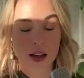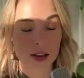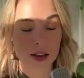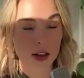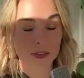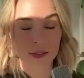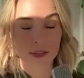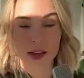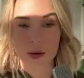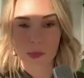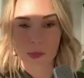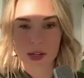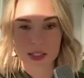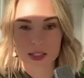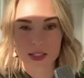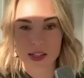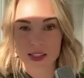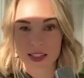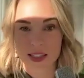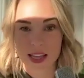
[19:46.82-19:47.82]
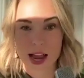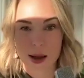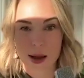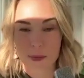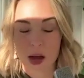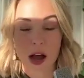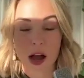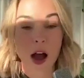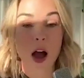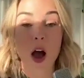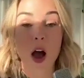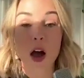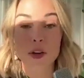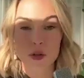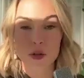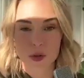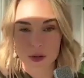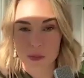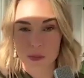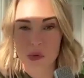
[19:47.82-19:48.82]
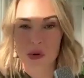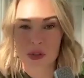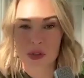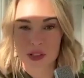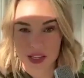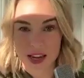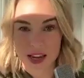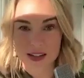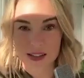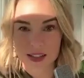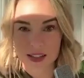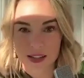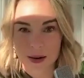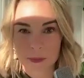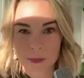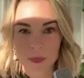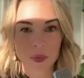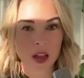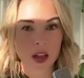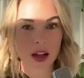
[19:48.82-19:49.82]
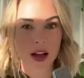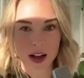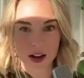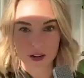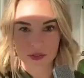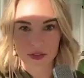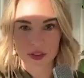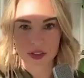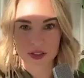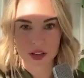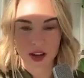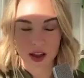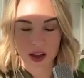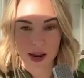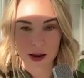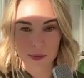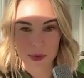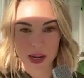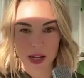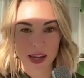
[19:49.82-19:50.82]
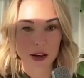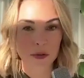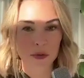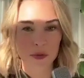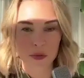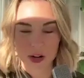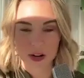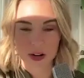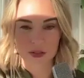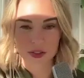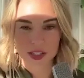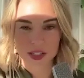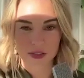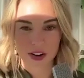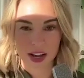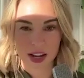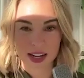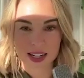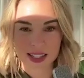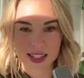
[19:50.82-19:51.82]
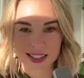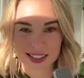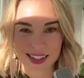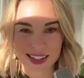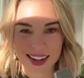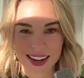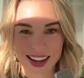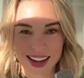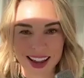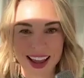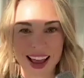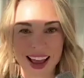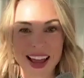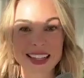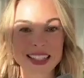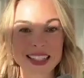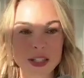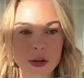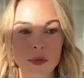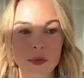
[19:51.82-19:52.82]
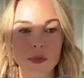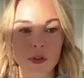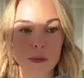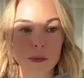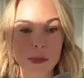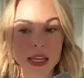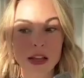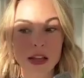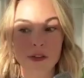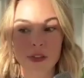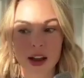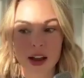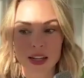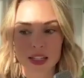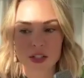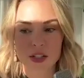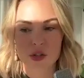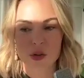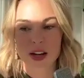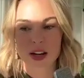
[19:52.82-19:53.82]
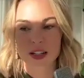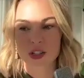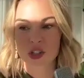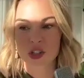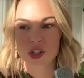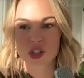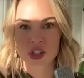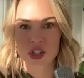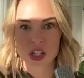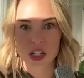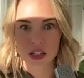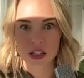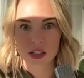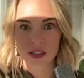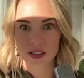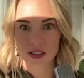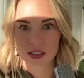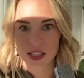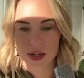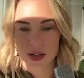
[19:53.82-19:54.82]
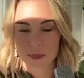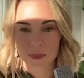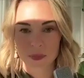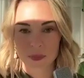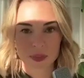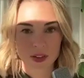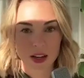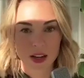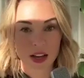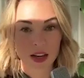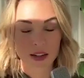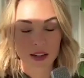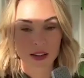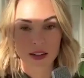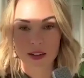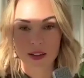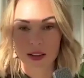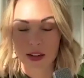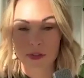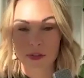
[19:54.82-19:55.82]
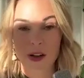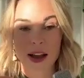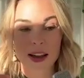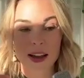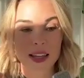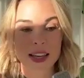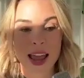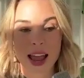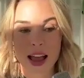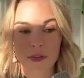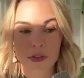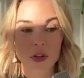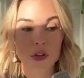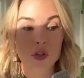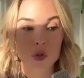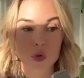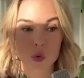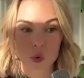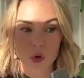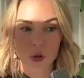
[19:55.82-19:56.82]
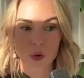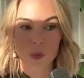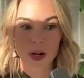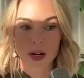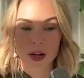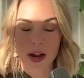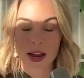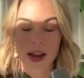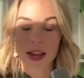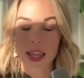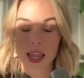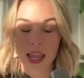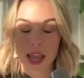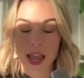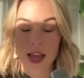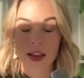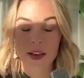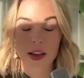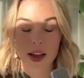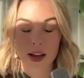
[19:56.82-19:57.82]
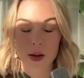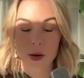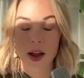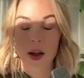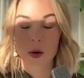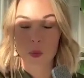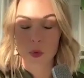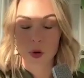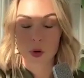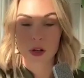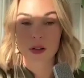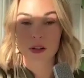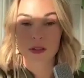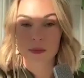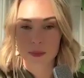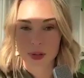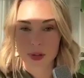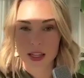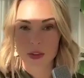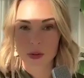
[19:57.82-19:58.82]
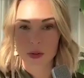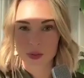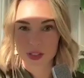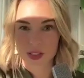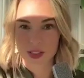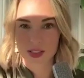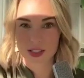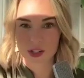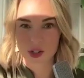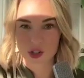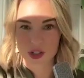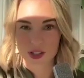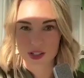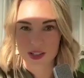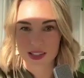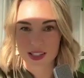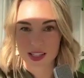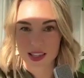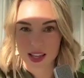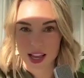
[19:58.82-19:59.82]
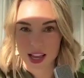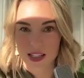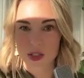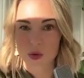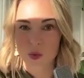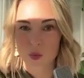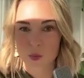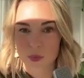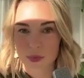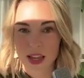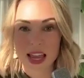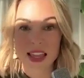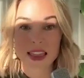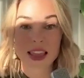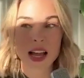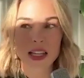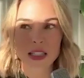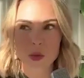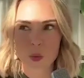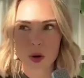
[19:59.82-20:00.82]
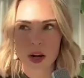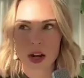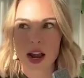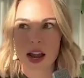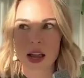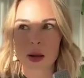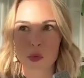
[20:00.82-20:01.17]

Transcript: an online business. I'm a hundred percent of the time in front of a device, and so for me, if I can try to shield if I can have control where I can, I, I will make those decisions. Yeah. And that's and that's where I